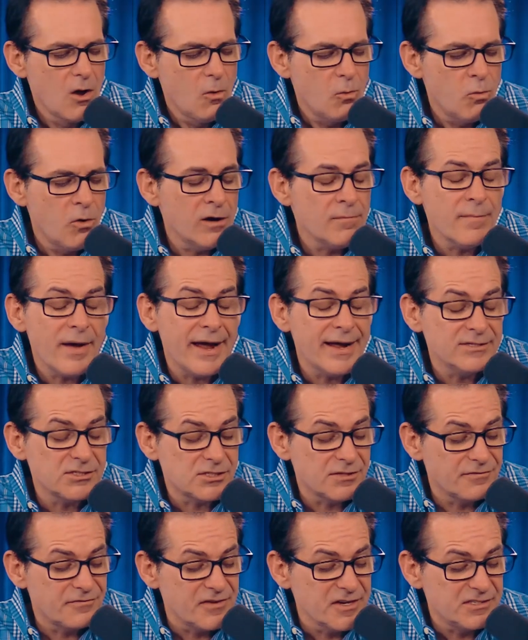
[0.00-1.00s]
One man's
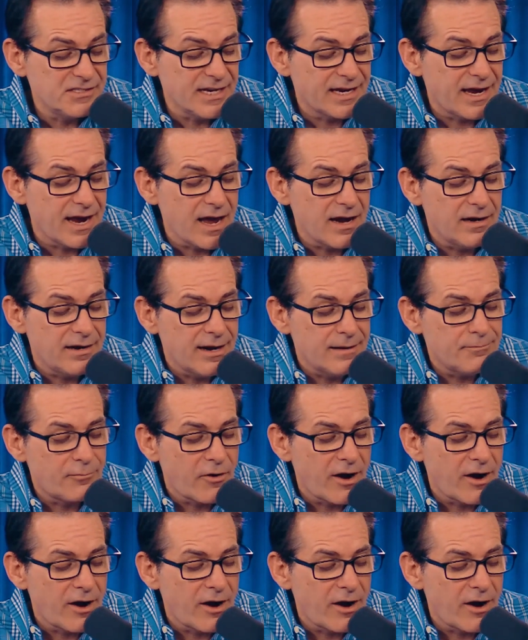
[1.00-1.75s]
sophisticated and